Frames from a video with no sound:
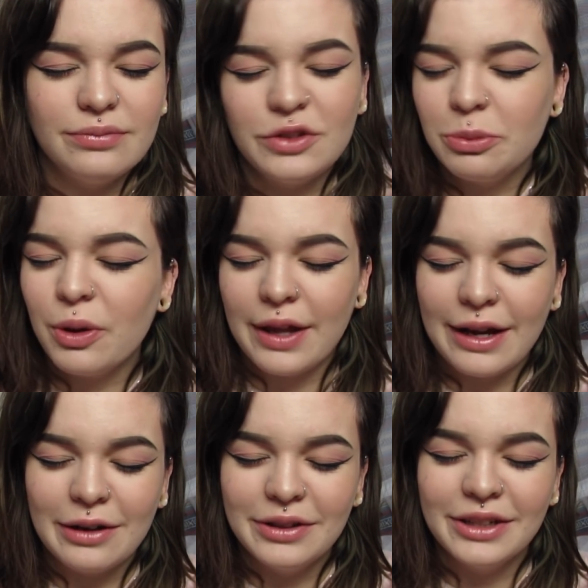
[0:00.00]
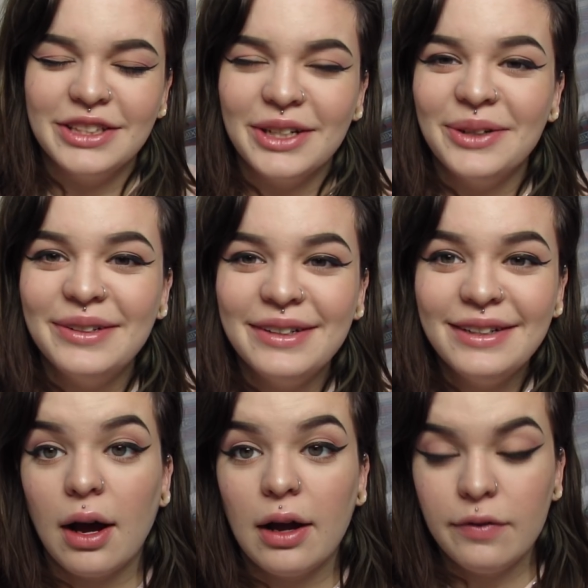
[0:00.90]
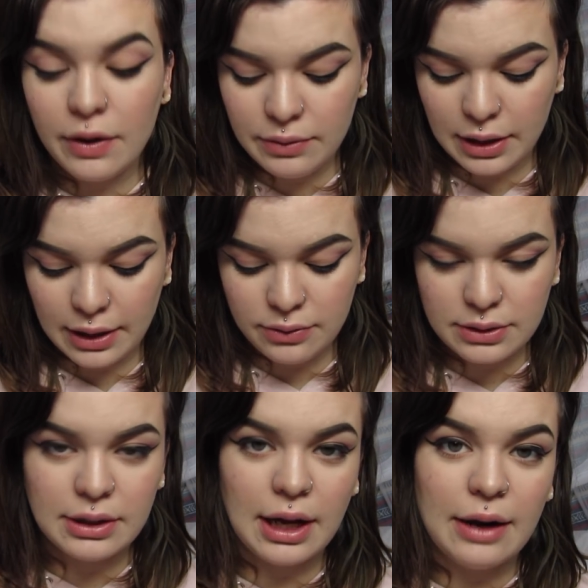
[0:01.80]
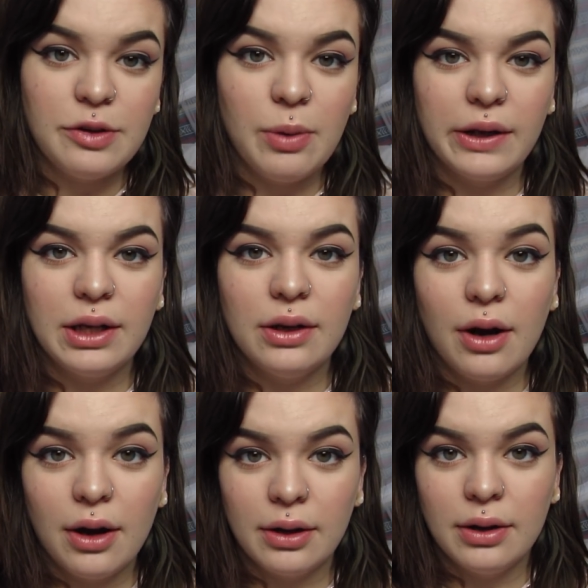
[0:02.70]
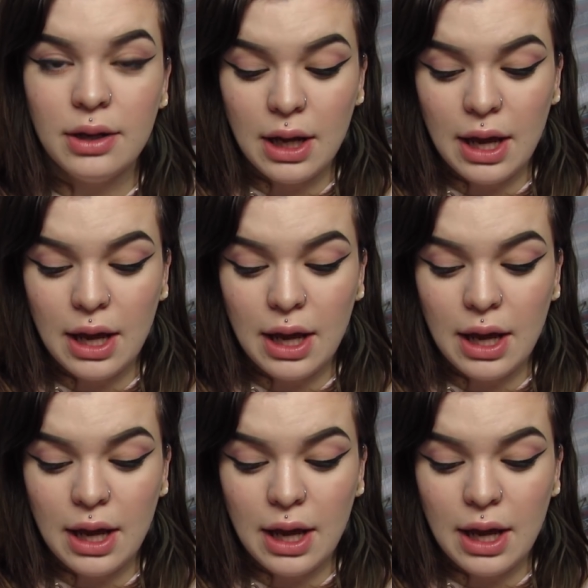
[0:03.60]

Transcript: Just putting that out there too. I found out that I was pregnant on